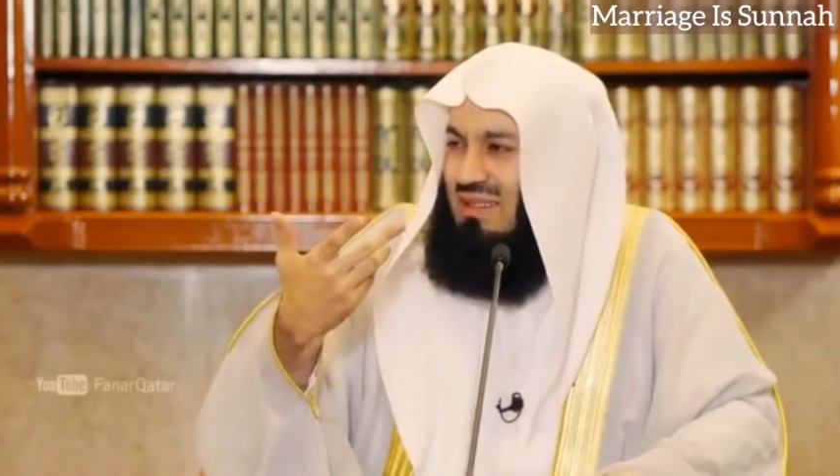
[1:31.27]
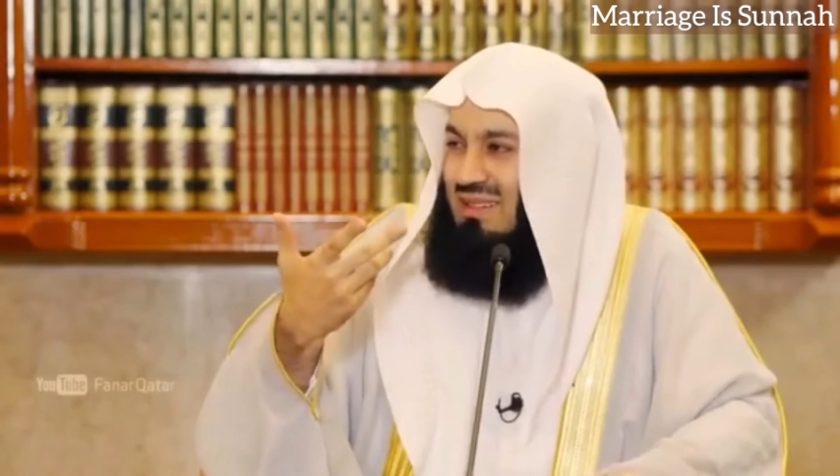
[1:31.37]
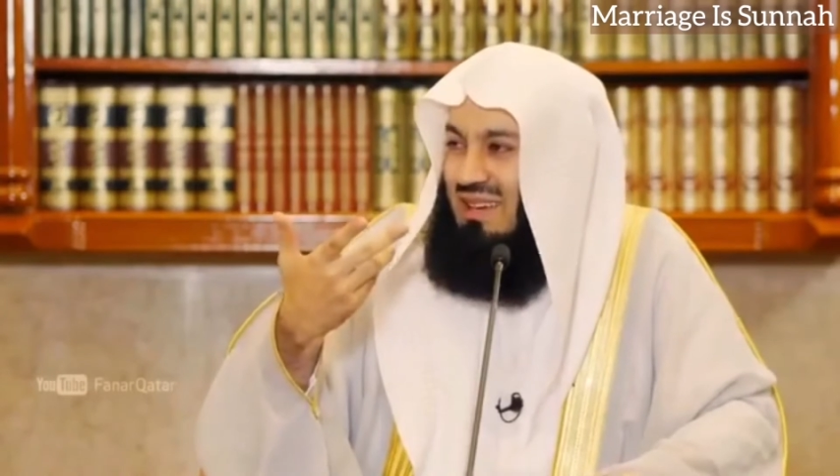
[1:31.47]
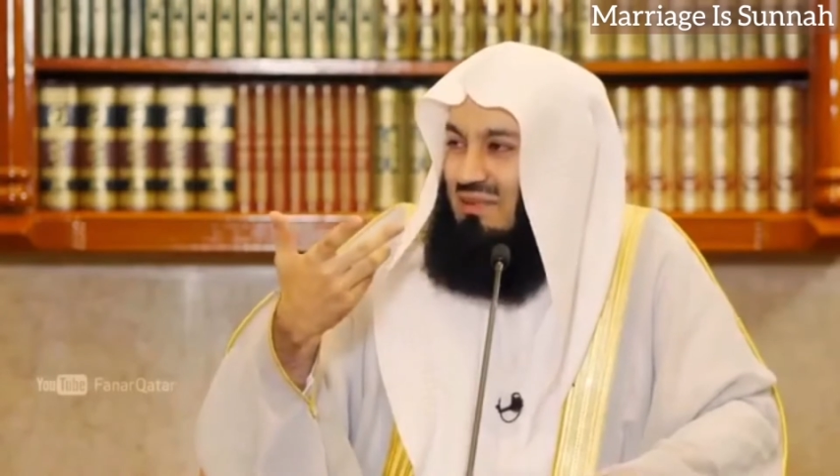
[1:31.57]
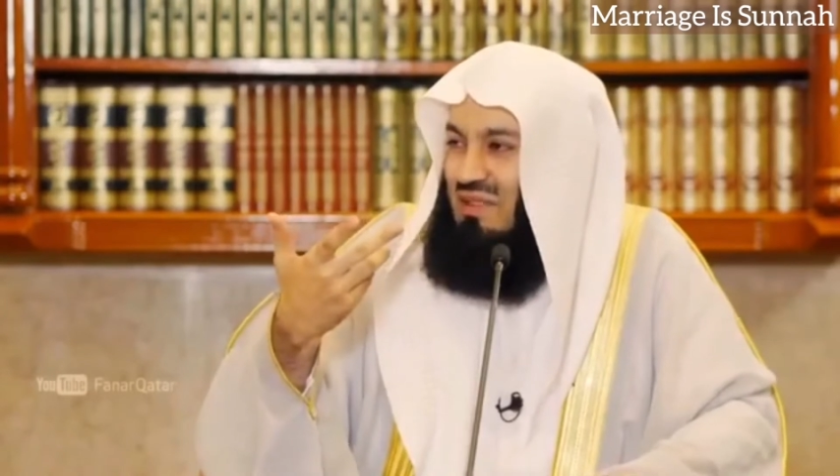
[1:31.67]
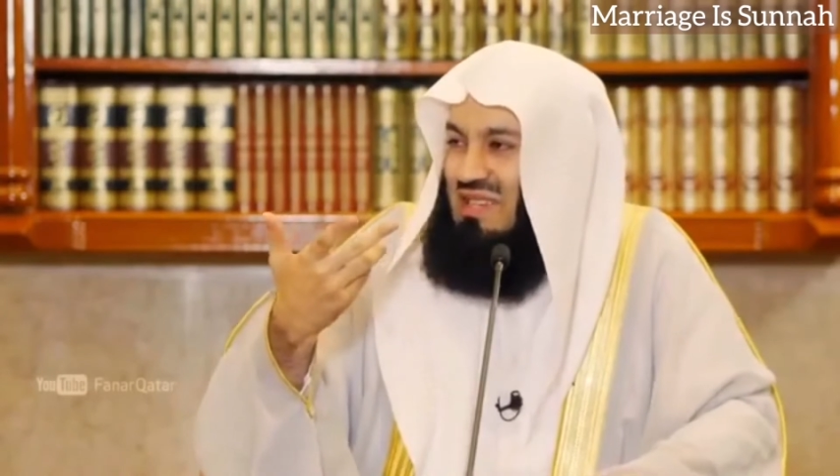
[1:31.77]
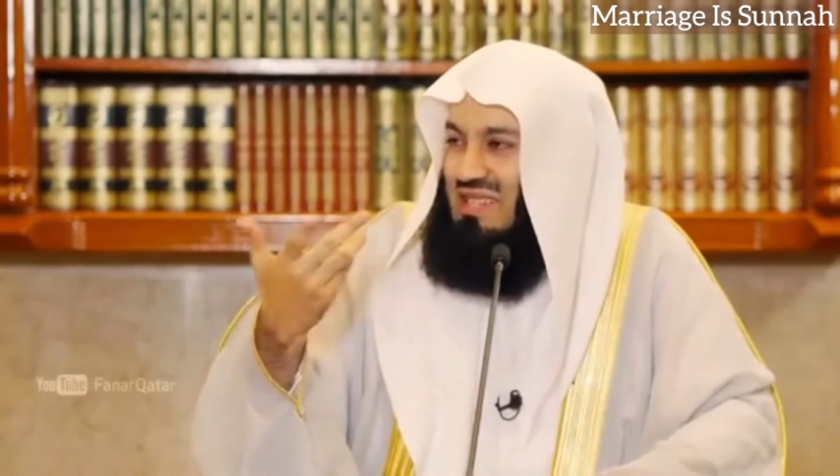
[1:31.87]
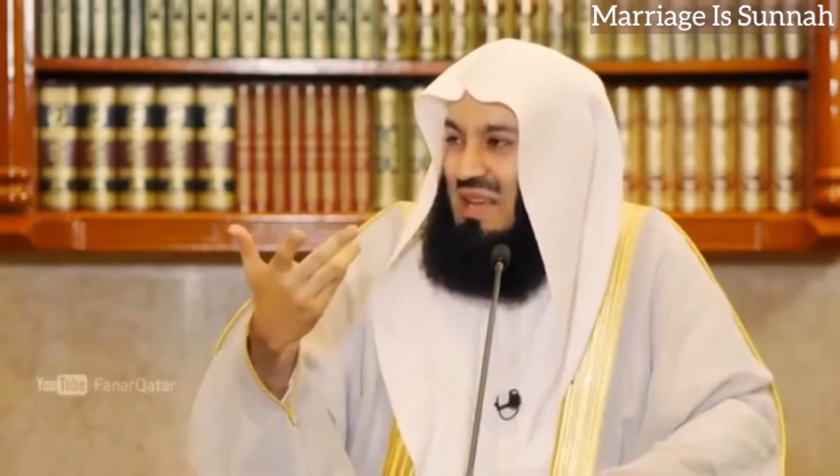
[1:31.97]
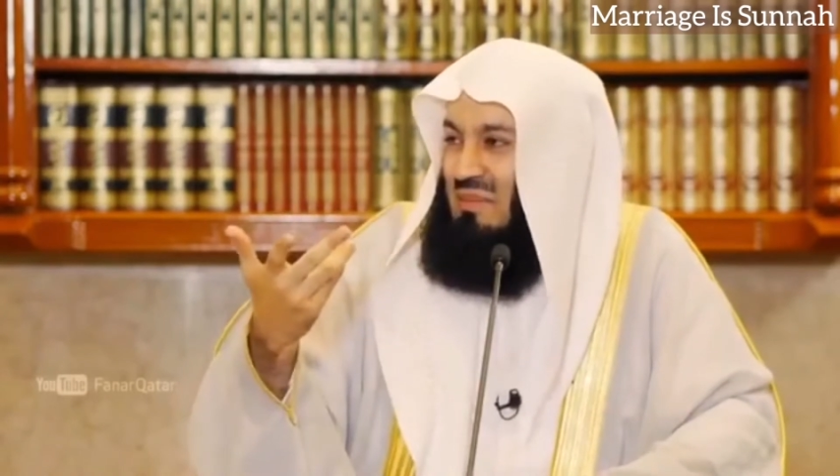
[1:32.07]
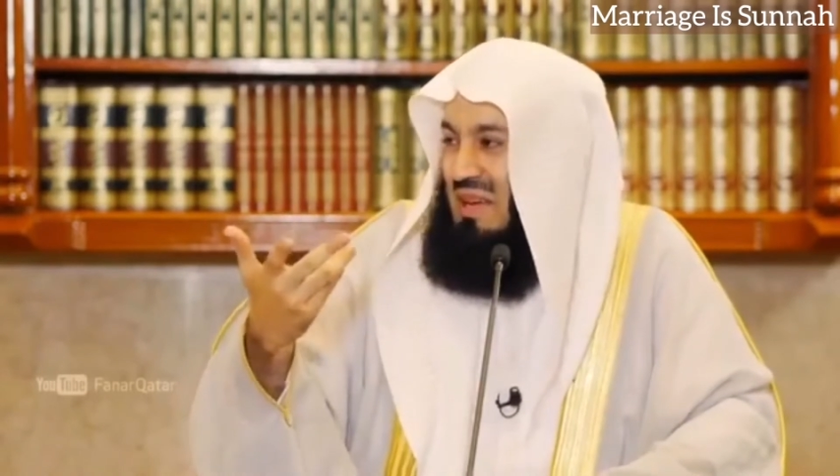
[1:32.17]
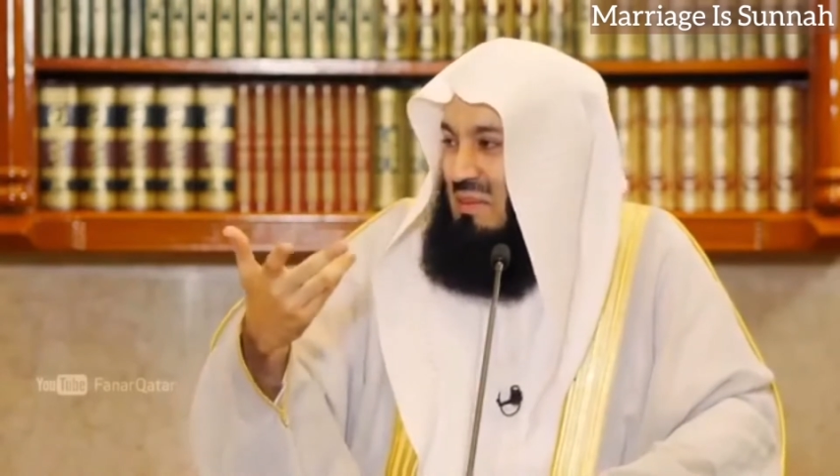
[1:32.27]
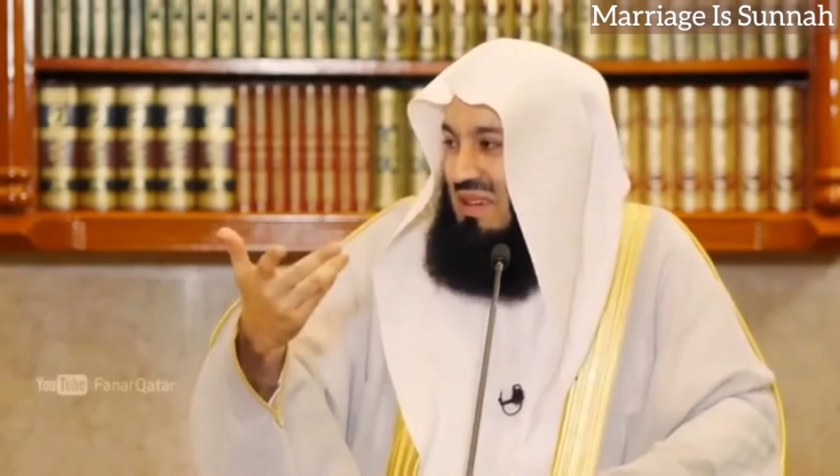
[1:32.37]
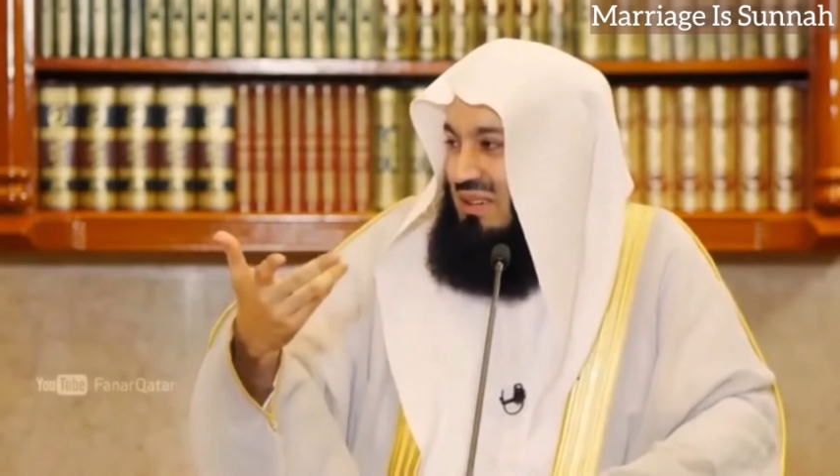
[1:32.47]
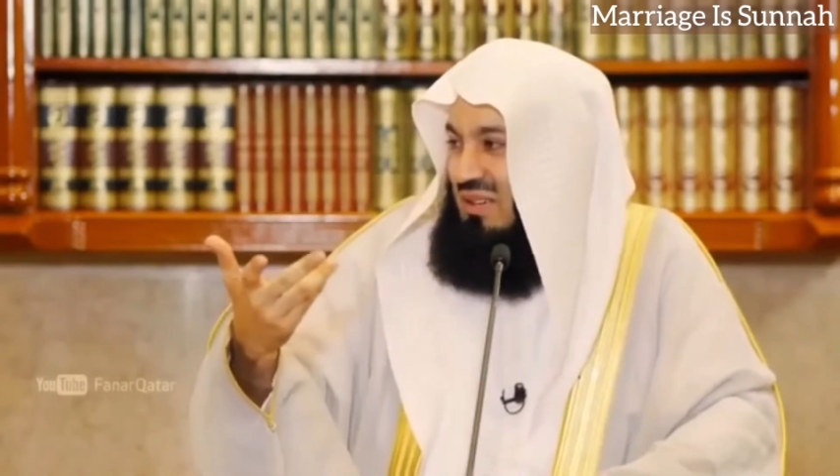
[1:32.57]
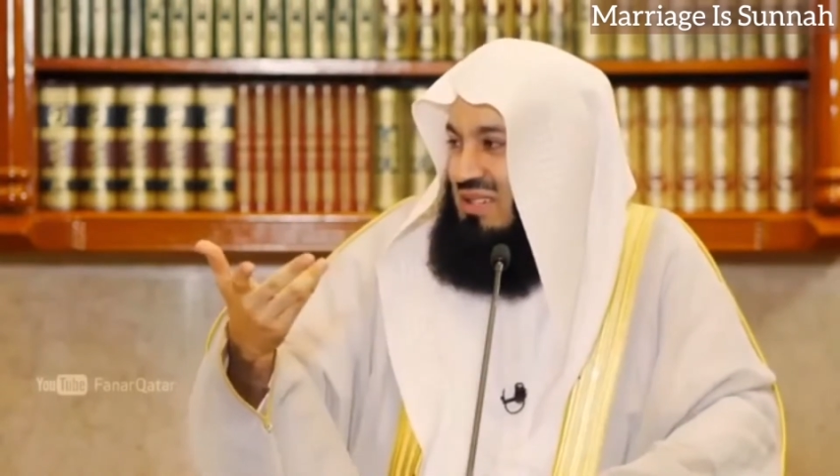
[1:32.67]
I'm first time
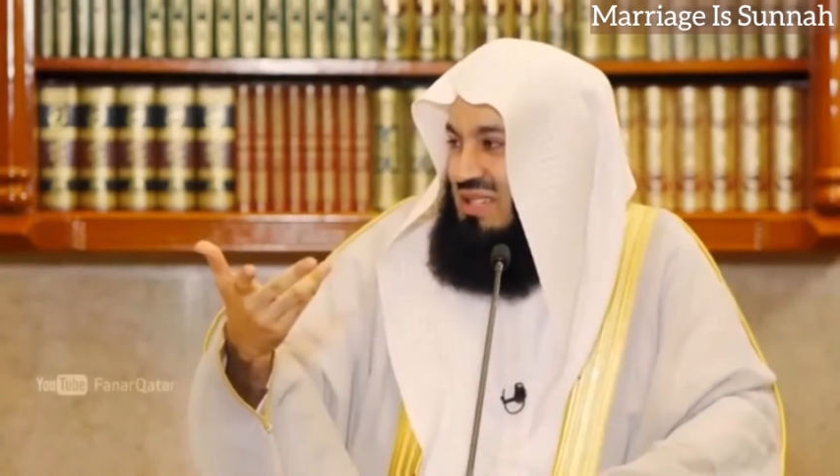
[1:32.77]
coming across